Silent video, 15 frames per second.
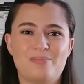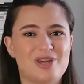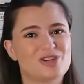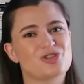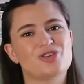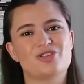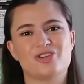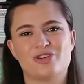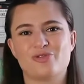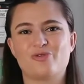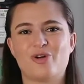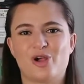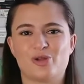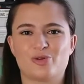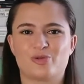make sure that you
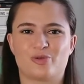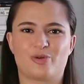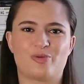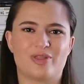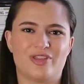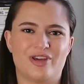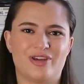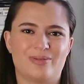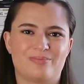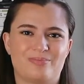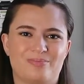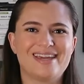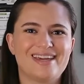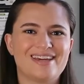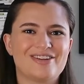follow through with
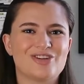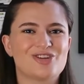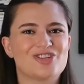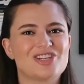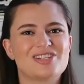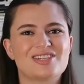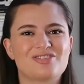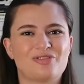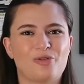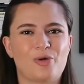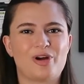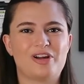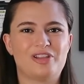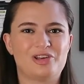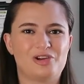it. And just for
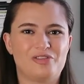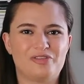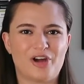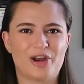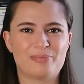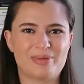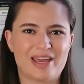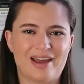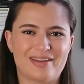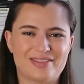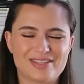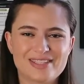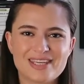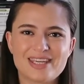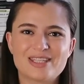a little fun behind the
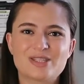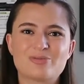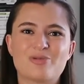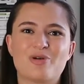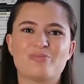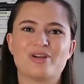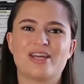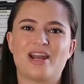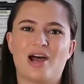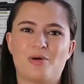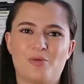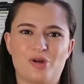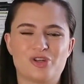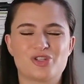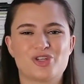scenes moment, I
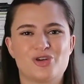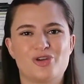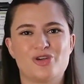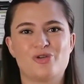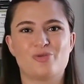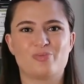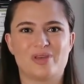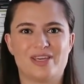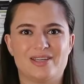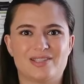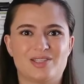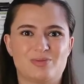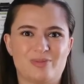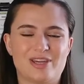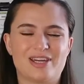will show you me
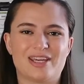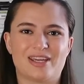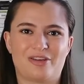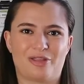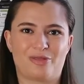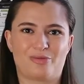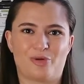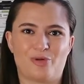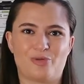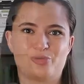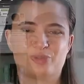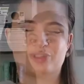speeding through